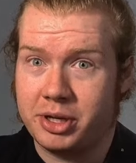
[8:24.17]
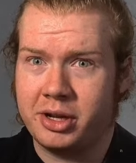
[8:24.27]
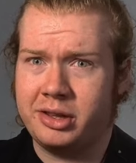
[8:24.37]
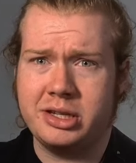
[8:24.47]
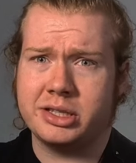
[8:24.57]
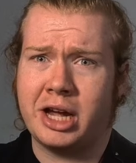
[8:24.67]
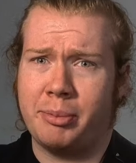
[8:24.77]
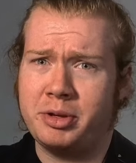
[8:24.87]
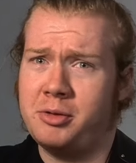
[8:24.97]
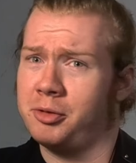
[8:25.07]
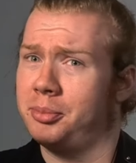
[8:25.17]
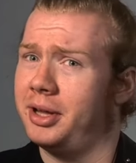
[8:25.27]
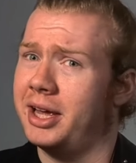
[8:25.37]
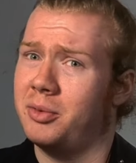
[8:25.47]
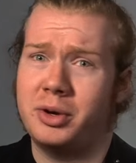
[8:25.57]
nothing's stopping you from
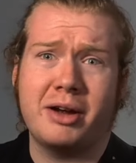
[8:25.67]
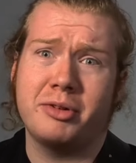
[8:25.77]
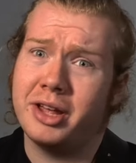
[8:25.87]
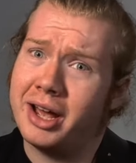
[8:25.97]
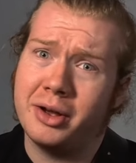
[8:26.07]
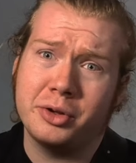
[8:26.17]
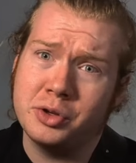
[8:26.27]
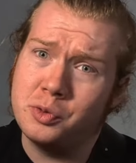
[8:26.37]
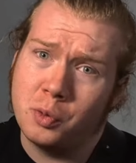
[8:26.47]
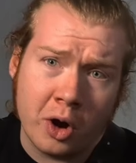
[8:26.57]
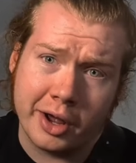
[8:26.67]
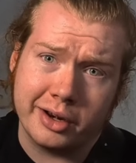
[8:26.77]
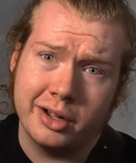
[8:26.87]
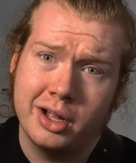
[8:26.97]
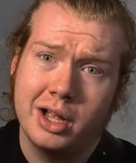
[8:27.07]
playing whatever the hell you want.
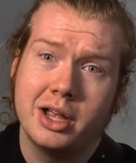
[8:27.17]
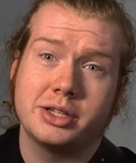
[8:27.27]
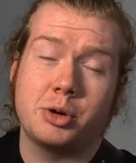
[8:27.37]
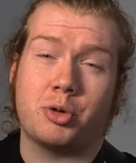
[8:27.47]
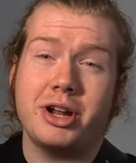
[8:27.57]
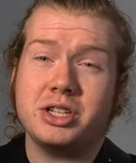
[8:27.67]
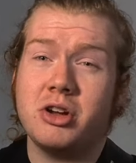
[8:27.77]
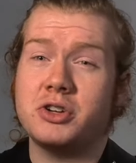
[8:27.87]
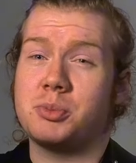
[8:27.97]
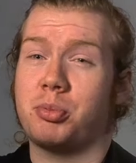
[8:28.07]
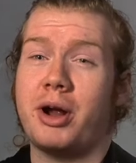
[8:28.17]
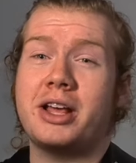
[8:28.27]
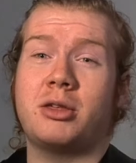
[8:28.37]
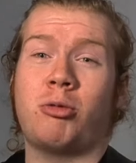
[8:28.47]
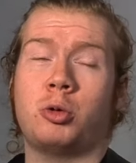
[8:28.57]
So great songs
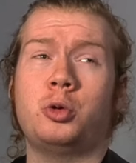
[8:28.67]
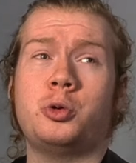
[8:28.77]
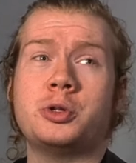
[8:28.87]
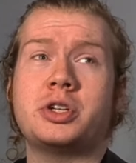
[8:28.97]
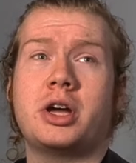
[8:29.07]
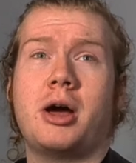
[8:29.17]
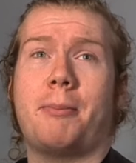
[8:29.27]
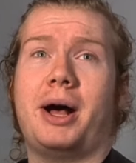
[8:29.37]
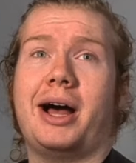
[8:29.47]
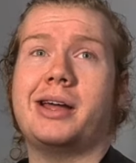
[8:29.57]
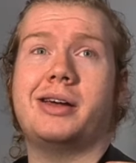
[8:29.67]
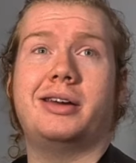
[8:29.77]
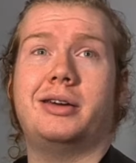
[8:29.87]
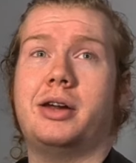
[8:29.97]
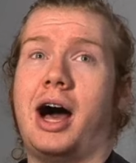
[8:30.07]
break the rules by
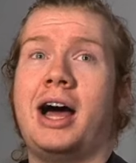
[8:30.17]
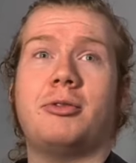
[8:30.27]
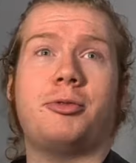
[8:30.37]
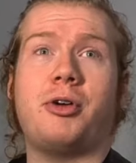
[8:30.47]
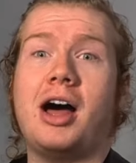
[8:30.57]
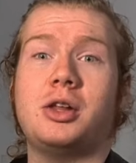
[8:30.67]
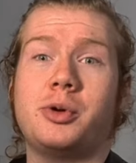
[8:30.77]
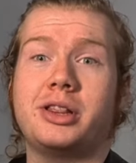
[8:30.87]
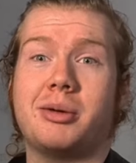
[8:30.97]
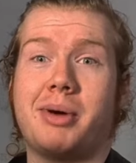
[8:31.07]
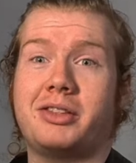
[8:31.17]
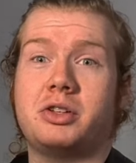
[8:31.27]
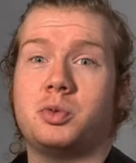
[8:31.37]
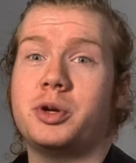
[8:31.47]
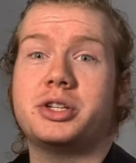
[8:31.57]
not following the
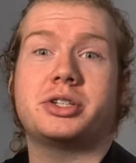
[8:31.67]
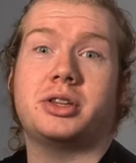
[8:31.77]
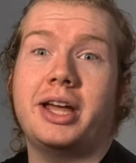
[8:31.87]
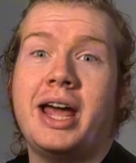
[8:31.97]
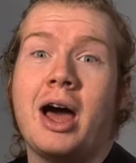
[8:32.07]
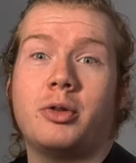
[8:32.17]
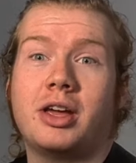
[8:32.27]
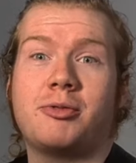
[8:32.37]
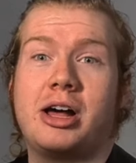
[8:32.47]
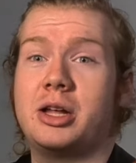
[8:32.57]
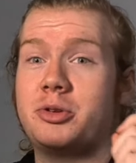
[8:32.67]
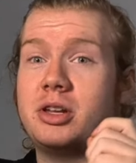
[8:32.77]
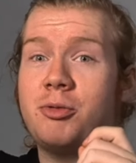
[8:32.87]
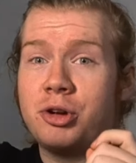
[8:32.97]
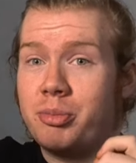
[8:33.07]
methods we just laid out. They follow
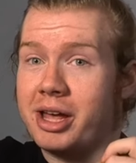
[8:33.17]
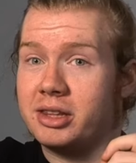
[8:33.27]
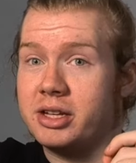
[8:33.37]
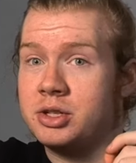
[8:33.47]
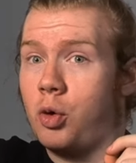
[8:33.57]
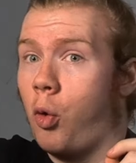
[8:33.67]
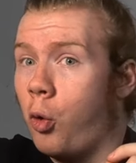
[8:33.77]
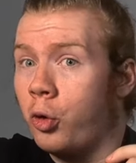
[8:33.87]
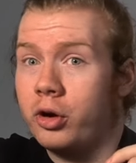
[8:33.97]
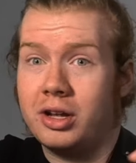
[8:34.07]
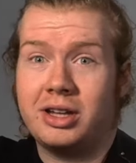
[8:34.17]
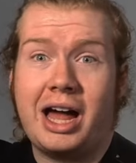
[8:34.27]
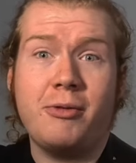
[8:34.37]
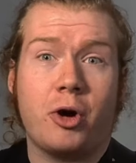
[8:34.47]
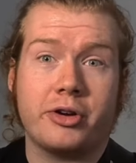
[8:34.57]
different methods, or a
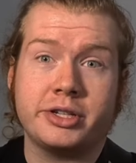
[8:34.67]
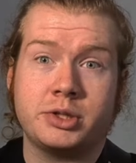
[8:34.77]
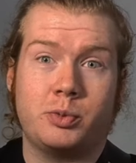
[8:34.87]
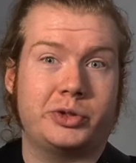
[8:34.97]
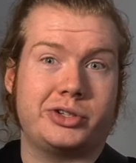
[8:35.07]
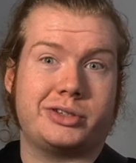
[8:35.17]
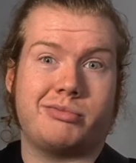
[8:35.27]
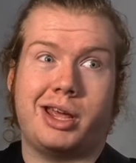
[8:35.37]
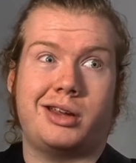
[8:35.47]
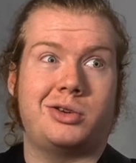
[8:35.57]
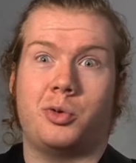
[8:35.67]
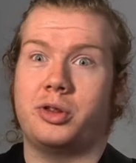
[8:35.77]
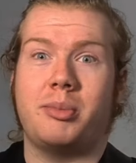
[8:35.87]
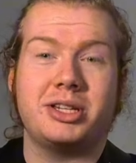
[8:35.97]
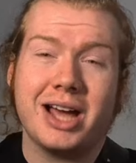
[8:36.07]
lot of artists will just ignore
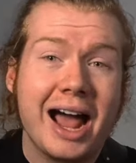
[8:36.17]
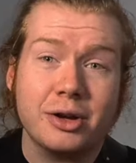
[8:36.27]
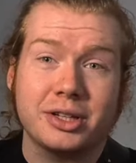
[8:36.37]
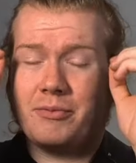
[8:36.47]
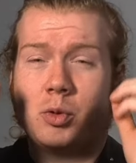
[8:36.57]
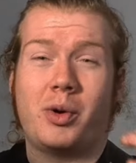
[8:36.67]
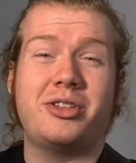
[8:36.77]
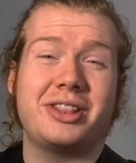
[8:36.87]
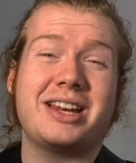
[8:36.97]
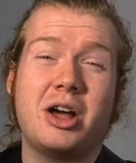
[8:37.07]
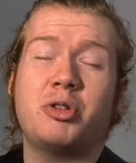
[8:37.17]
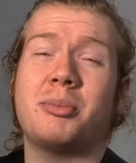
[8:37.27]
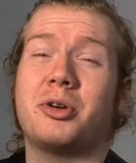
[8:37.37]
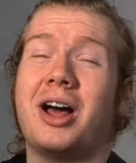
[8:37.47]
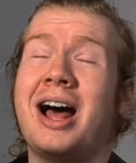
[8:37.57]
them entirely. Whether they know them
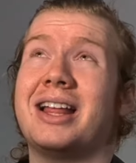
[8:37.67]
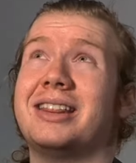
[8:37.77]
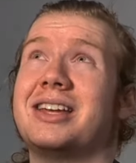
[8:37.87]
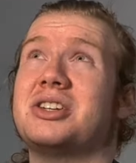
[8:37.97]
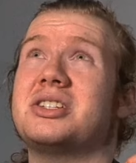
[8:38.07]
or not, they just